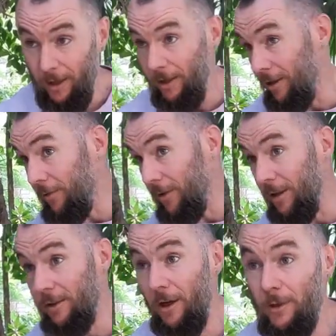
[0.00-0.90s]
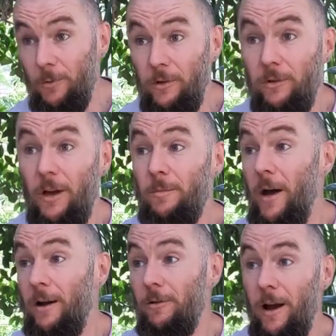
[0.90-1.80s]
And if any of the other ones come
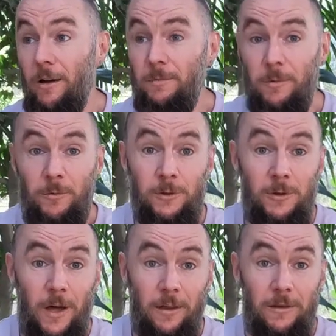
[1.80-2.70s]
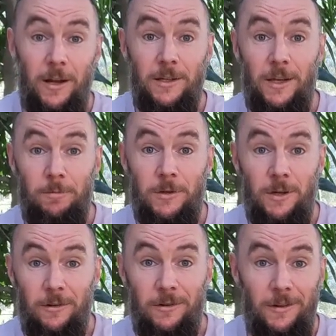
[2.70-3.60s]
back around, maybe we'll do that in the next
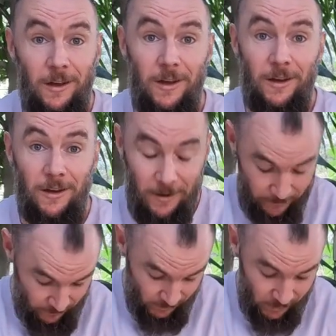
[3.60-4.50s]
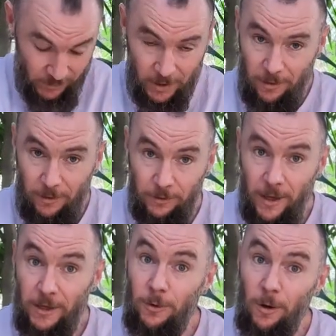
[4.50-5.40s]
episode. So
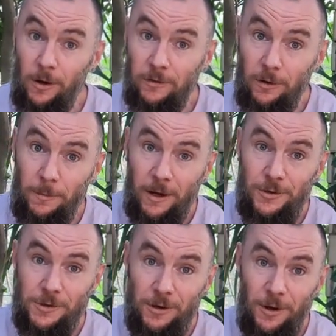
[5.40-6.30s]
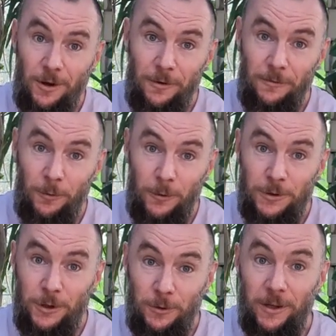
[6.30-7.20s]
thank you all so much for
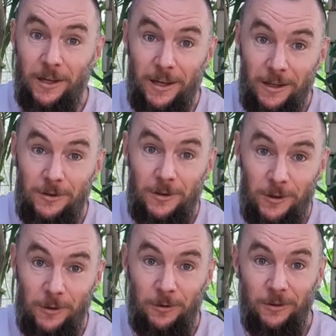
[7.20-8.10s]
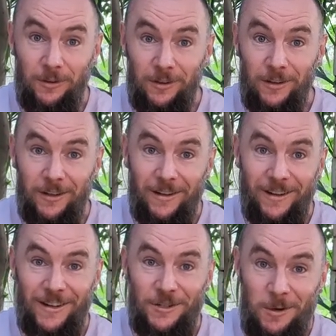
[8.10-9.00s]
tuning into
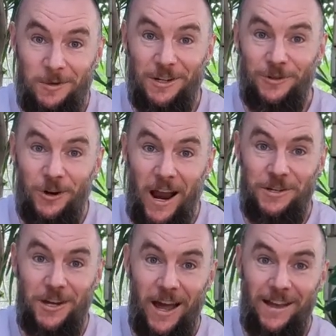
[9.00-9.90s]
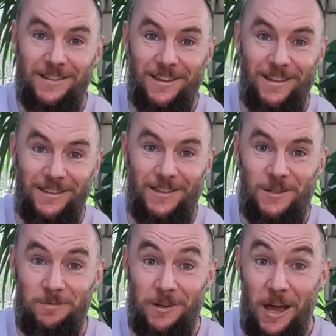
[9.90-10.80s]
Egyptian Trash Cats. I think
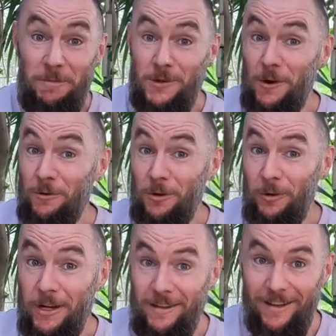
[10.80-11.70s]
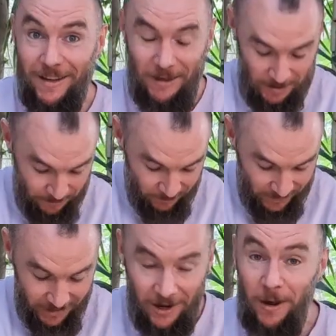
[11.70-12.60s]
this will be episode 3,
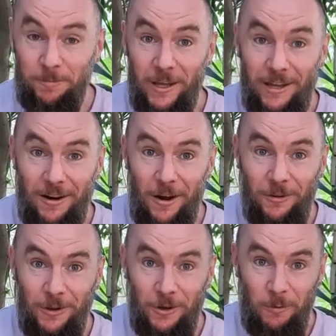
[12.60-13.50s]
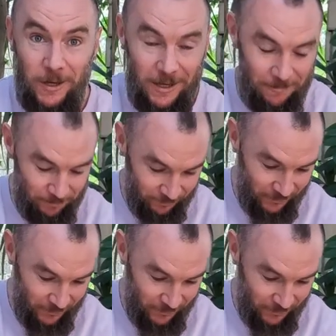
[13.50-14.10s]
an update on little Wicket.